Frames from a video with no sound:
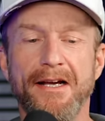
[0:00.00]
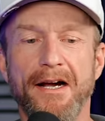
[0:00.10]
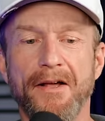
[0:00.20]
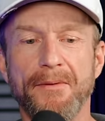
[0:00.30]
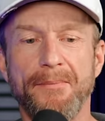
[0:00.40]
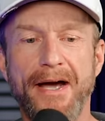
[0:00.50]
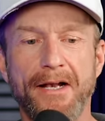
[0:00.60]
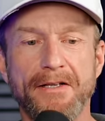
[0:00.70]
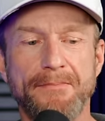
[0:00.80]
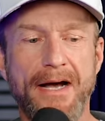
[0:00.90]
Uh, the
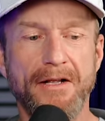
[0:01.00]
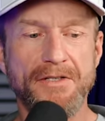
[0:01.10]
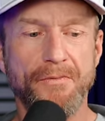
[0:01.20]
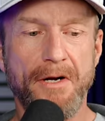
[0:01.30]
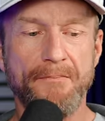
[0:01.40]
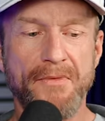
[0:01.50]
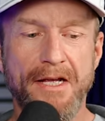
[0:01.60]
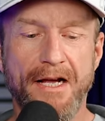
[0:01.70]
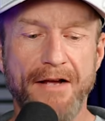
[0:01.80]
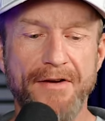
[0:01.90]
paddle is Balance One.
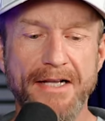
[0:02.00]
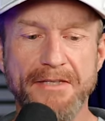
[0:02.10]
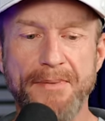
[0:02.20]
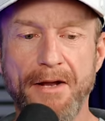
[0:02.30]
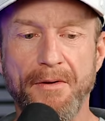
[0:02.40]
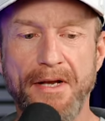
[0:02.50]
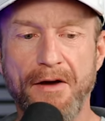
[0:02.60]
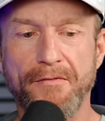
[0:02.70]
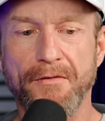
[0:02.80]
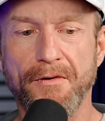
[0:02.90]
I've had this paddle
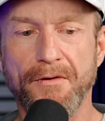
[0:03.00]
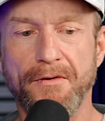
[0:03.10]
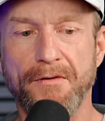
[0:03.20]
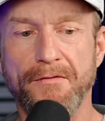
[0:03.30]
now for,